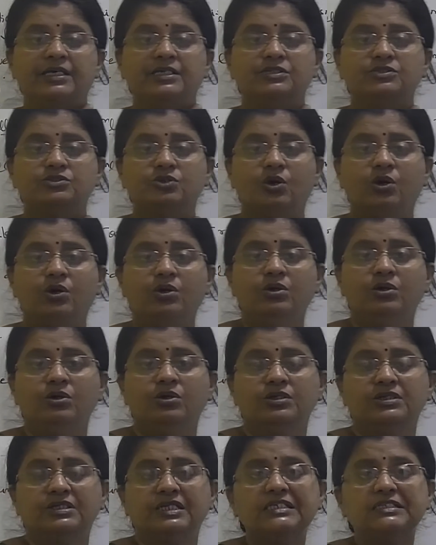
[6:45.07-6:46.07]
So
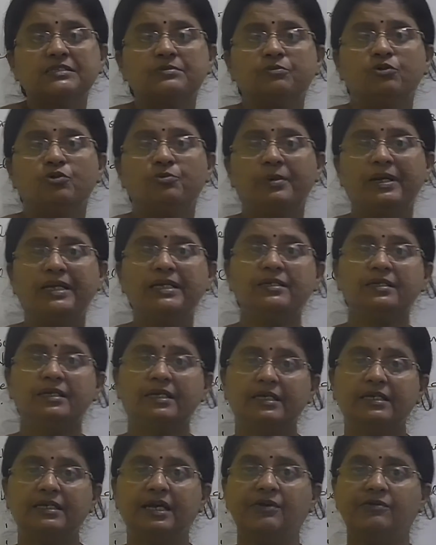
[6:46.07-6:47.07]
this movement
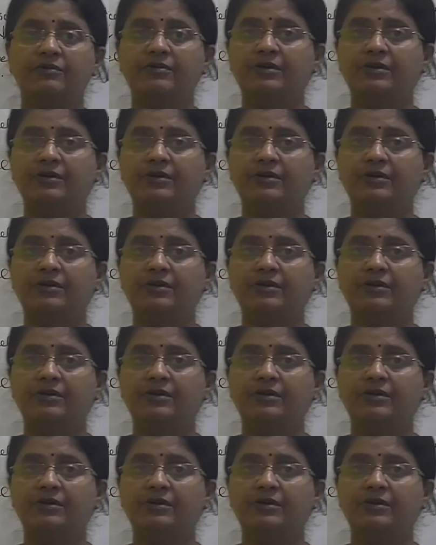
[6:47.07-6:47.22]
in